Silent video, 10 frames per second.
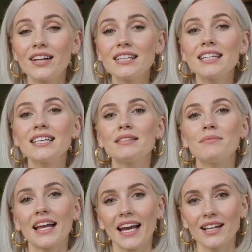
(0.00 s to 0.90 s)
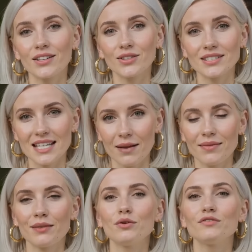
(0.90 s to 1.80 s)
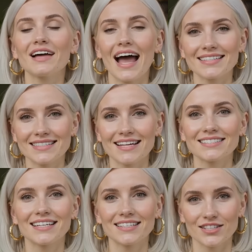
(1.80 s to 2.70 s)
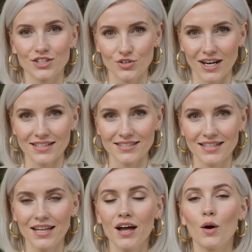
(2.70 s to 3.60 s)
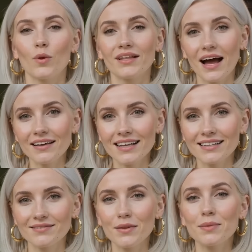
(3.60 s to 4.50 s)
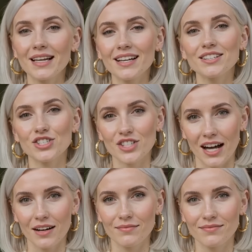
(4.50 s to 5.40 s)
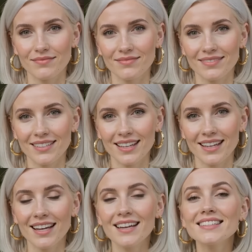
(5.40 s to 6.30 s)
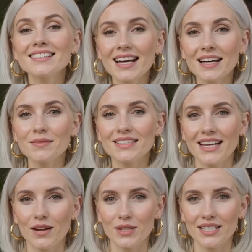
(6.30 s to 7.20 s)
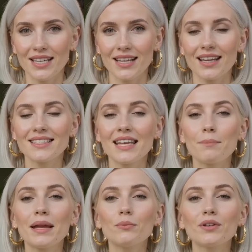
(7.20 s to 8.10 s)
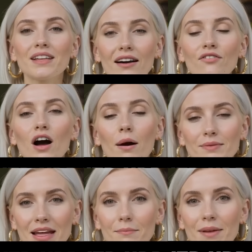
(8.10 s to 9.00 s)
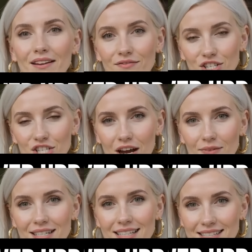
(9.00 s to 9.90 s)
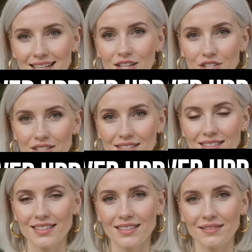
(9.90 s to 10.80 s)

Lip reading: Funding is the mechanical step that moves assets into the trust. Without it, the plan is a shell. The second mistake we see is that people never update beneficiary designations.